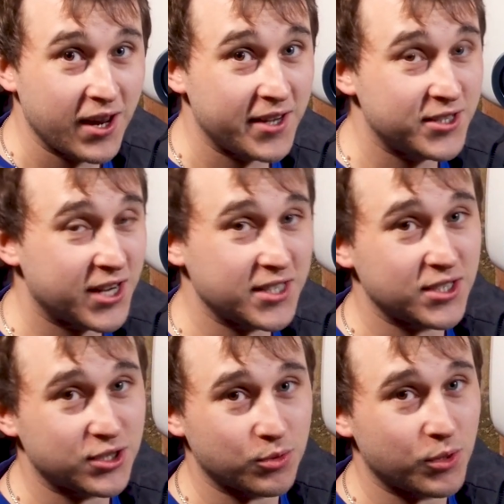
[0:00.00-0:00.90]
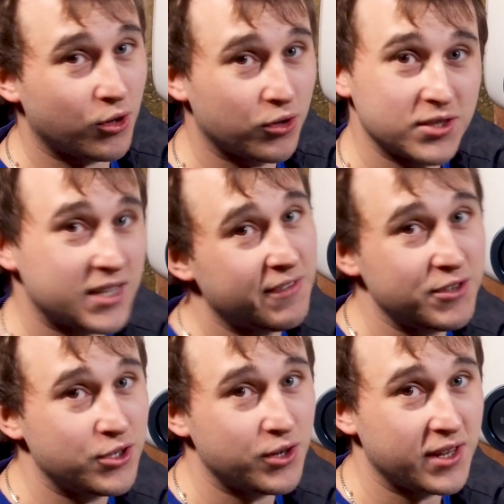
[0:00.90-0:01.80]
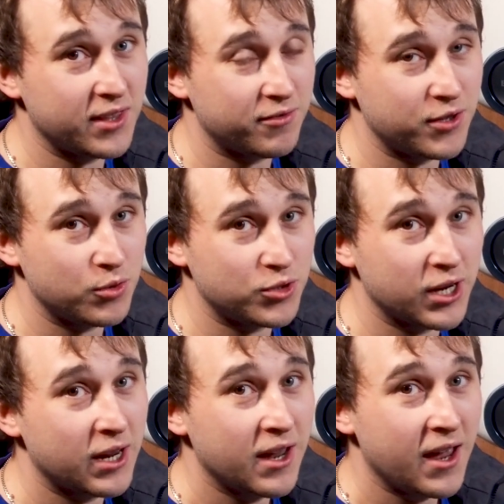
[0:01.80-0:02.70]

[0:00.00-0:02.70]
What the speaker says: and change it to an untethered unit in the future.